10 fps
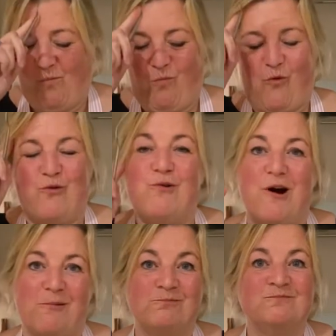Oh yeah.
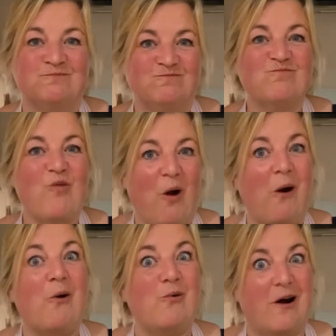
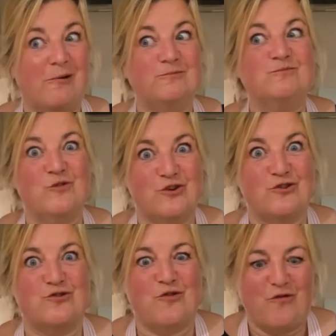Oh yeah, this is
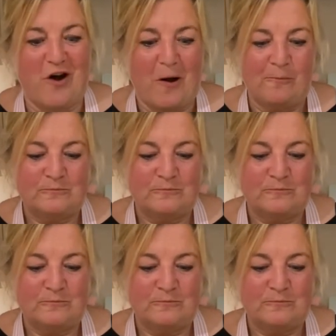divine.